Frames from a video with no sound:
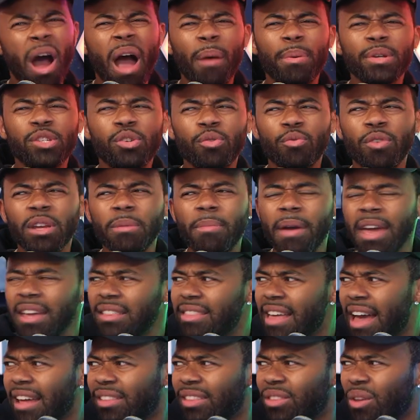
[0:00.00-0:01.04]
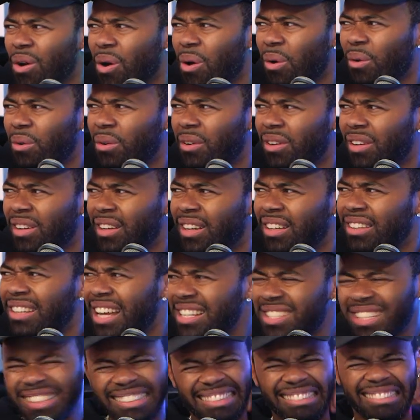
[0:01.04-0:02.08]
Why would you remake that though?
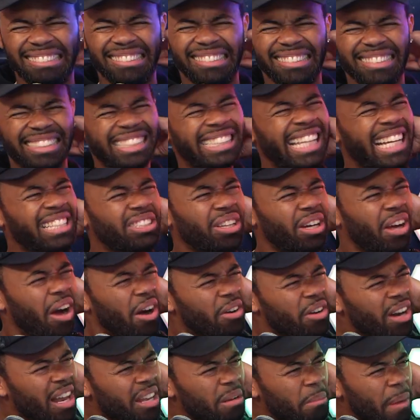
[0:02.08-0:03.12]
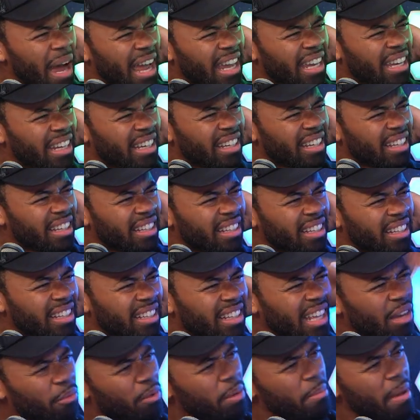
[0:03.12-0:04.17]
That's a that's a hundred dollar mic.
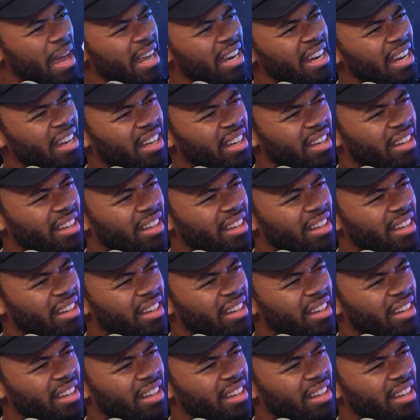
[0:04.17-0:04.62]
They remade it.